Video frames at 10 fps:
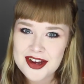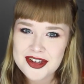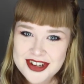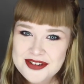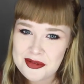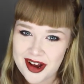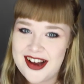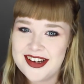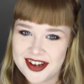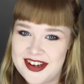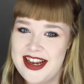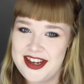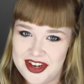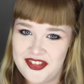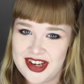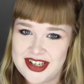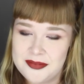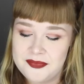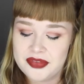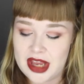Good work, OkCupid.
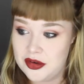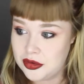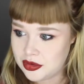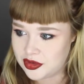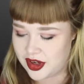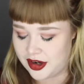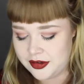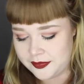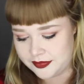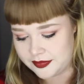And also,